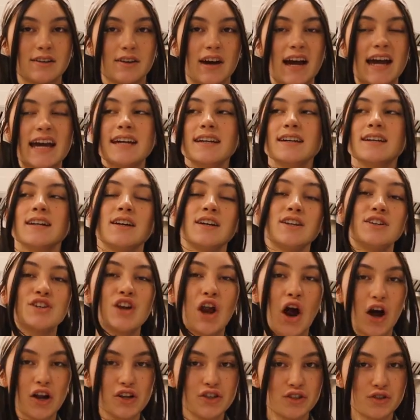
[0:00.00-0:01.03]
okay?
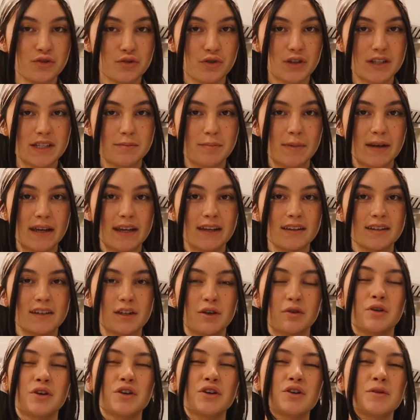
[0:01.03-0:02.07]
Not too crispy. You
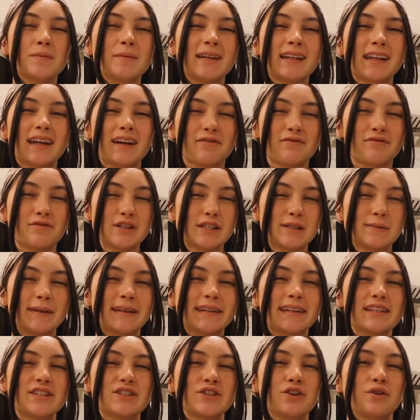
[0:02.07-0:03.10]
don't want her to be like a frisbee
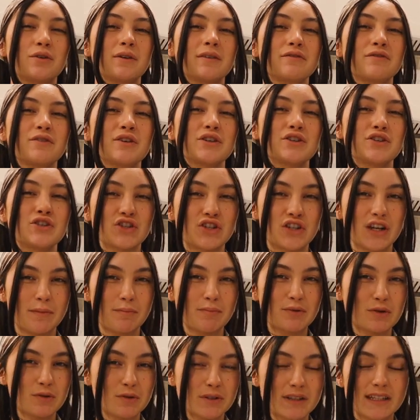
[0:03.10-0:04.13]
unless you're going for a chip
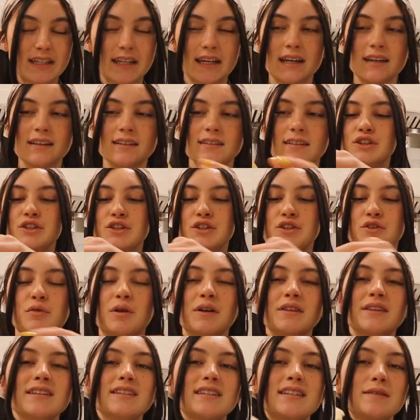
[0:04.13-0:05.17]
tortilla. You
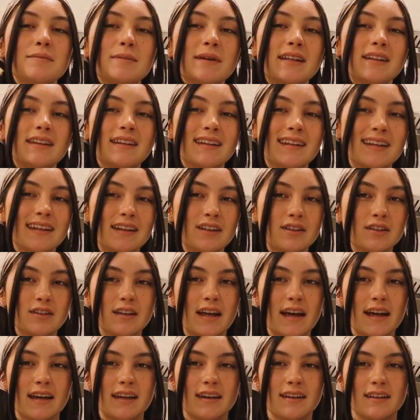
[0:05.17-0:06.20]
want this to be a little
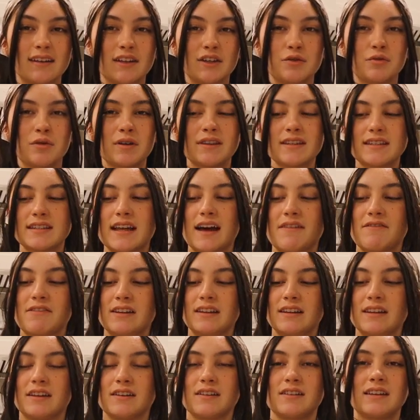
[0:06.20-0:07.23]
like, you want this to have a
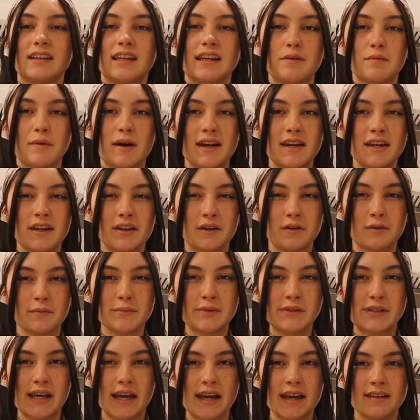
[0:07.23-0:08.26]
little leeway, you know what I'm
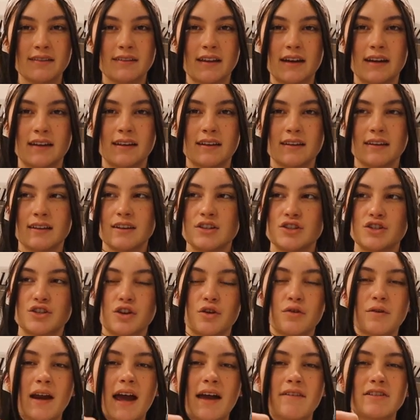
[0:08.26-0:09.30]
saying? Like,
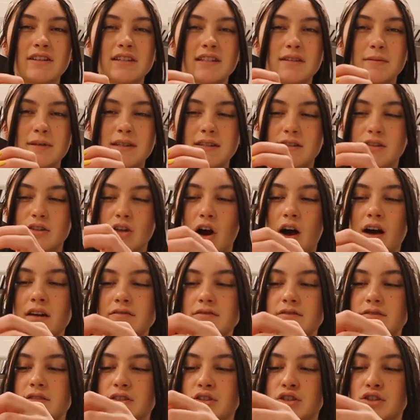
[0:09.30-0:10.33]
don't have it to be
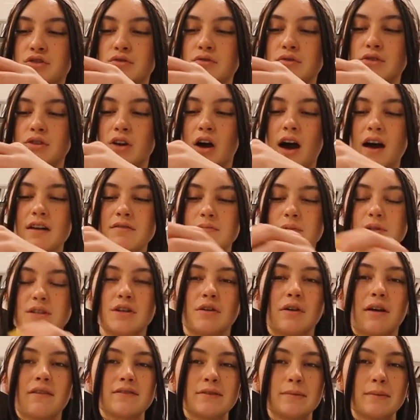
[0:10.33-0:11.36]
soft, too soft, but
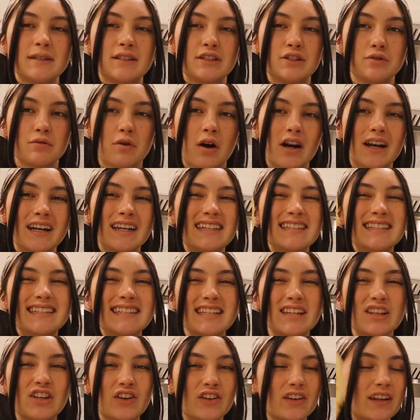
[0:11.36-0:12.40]
don't have it to be too hard. It needs
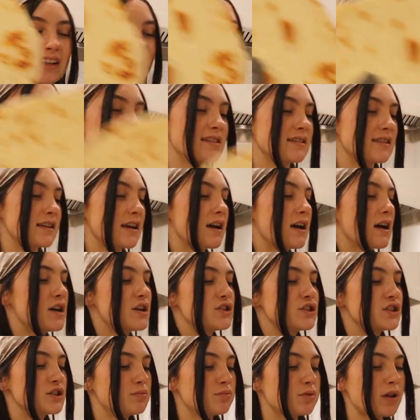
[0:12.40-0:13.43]
to look like this.
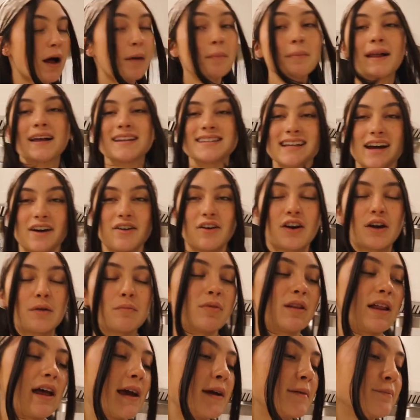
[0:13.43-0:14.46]
You plop that down on a
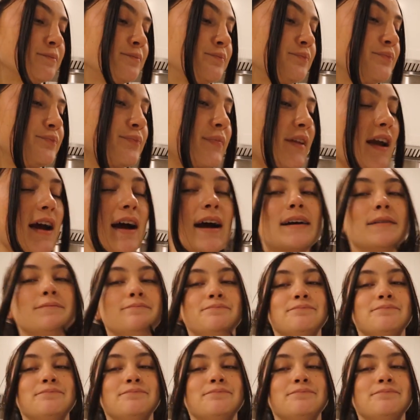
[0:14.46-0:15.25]
plate, okay?